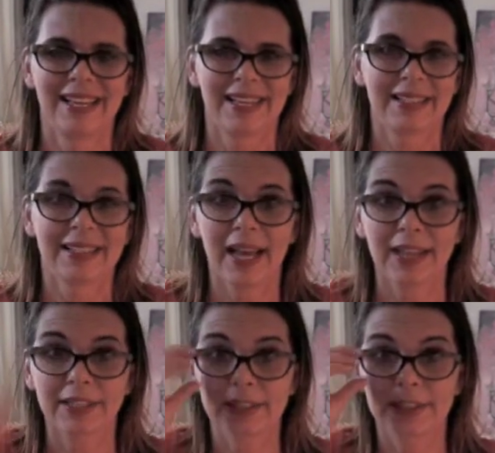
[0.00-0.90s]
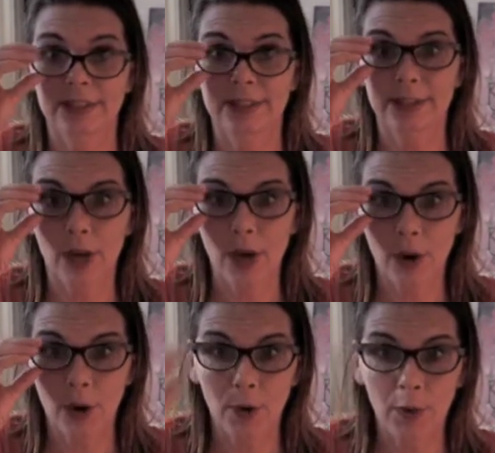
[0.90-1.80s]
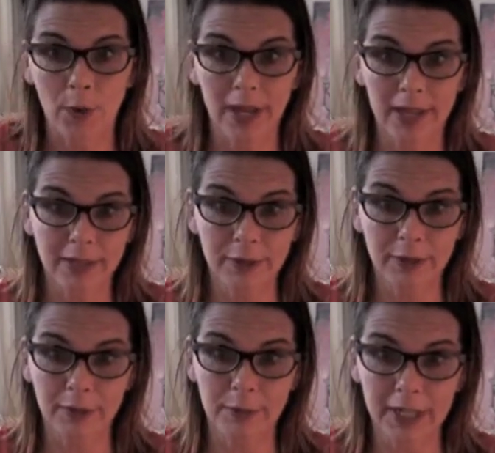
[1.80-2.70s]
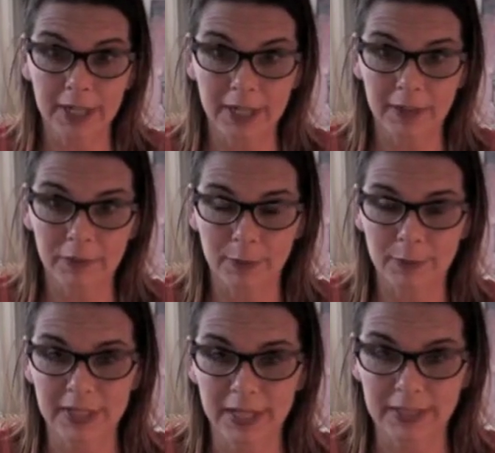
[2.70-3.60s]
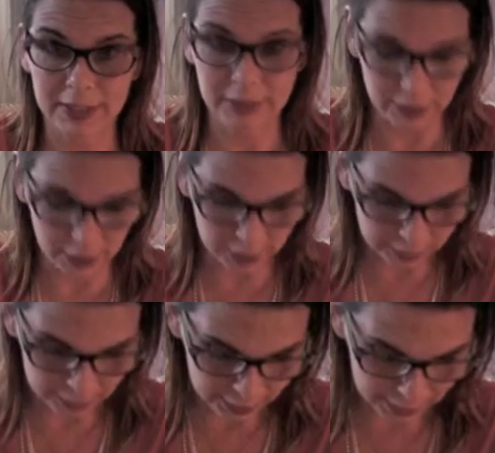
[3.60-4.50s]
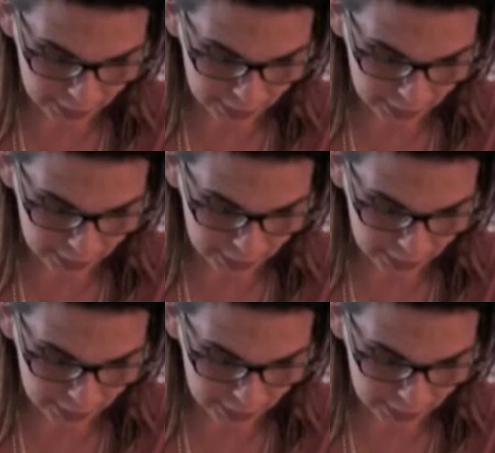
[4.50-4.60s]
yes. So, hello everybody from Sexy Astrology